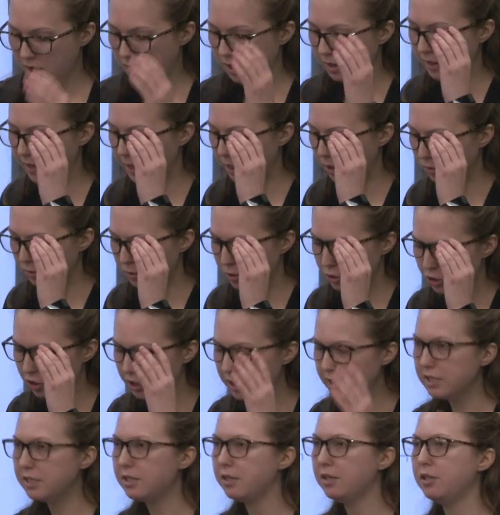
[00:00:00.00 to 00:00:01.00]
Now,
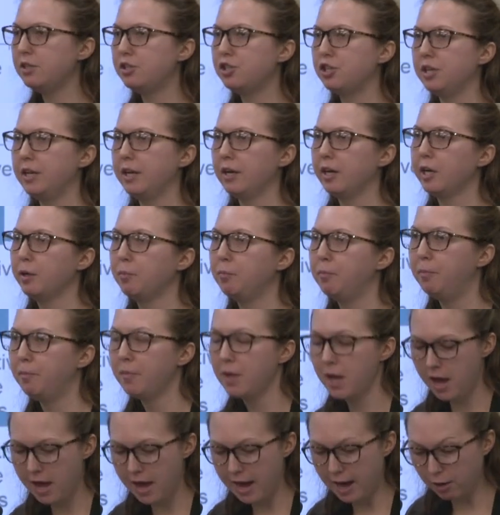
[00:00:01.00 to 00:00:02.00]
turning to the generic
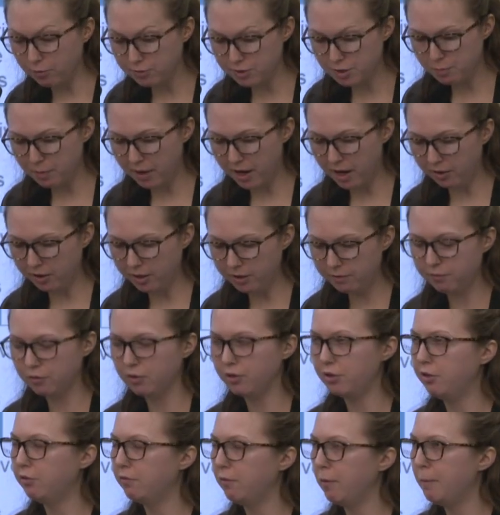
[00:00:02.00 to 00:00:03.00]
House ballot for
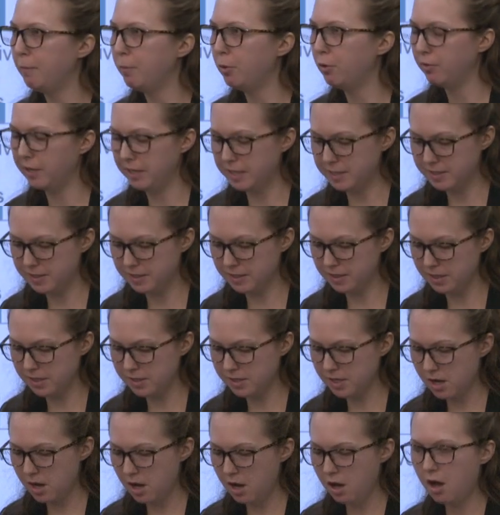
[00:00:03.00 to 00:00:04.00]
the November races,
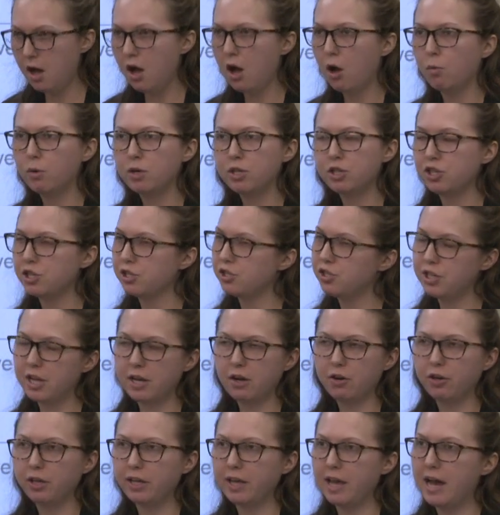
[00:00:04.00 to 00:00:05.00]
which just
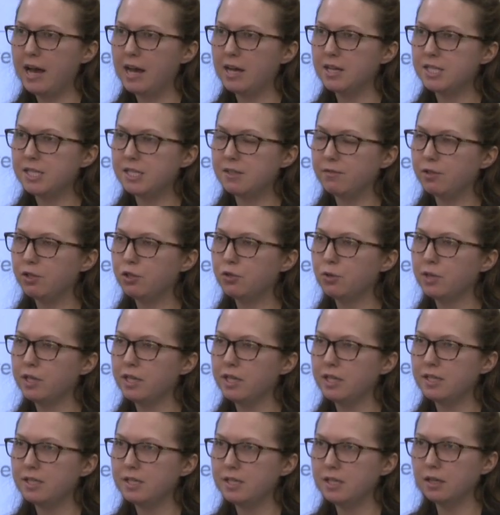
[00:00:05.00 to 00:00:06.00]
generally asks if the twenty
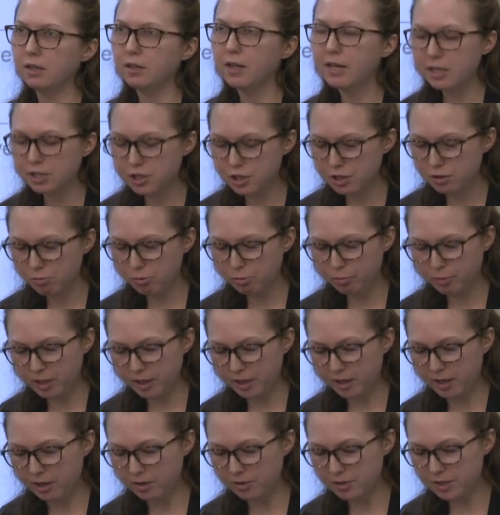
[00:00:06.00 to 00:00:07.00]
eighteen election were
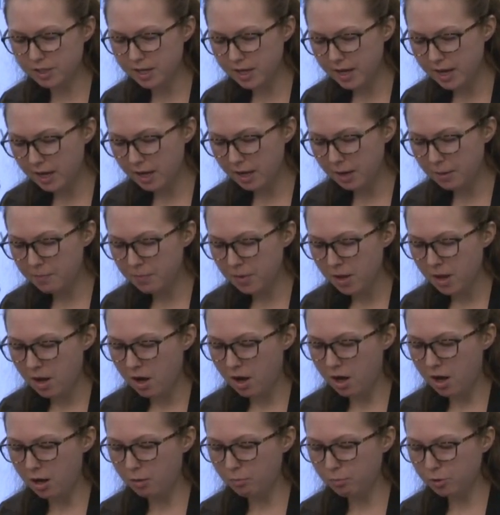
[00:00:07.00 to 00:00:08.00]
being held today,
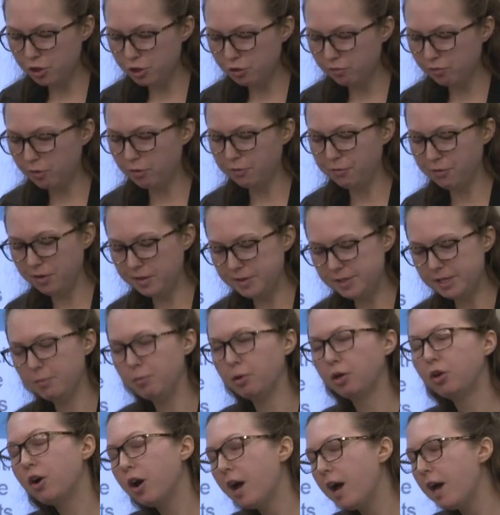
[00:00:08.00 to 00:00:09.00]
um, would you vote for the
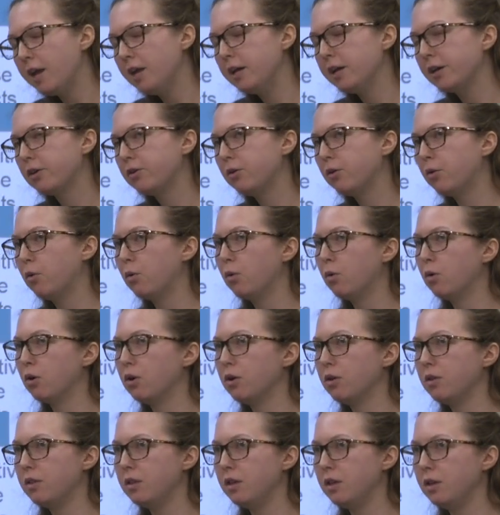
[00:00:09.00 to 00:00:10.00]
Democratic or
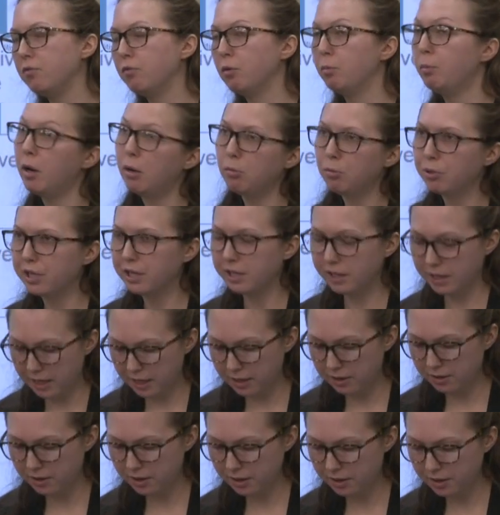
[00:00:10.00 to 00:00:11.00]
the Republican
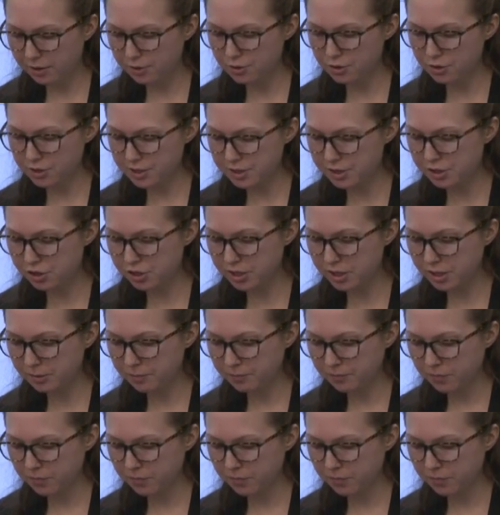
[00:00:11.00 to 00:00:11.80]
candidate in your district?